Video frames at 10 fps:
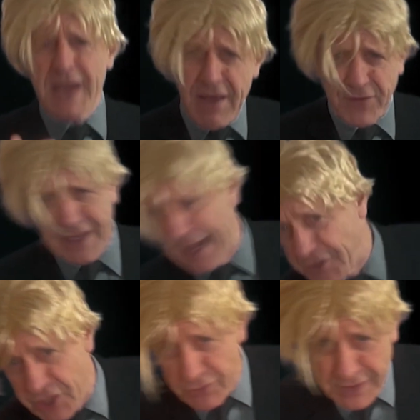never
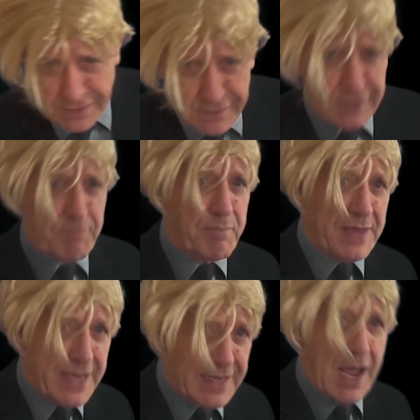get used to
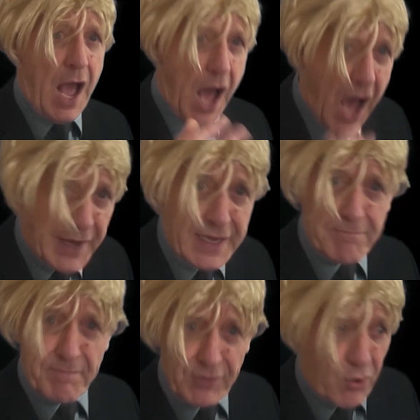being
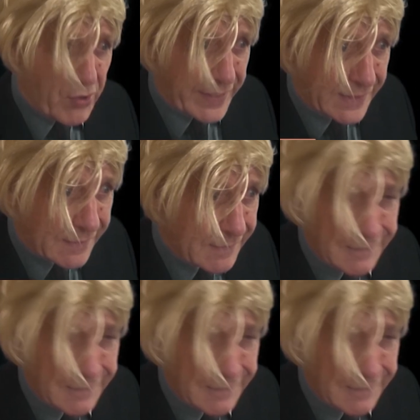unemployed.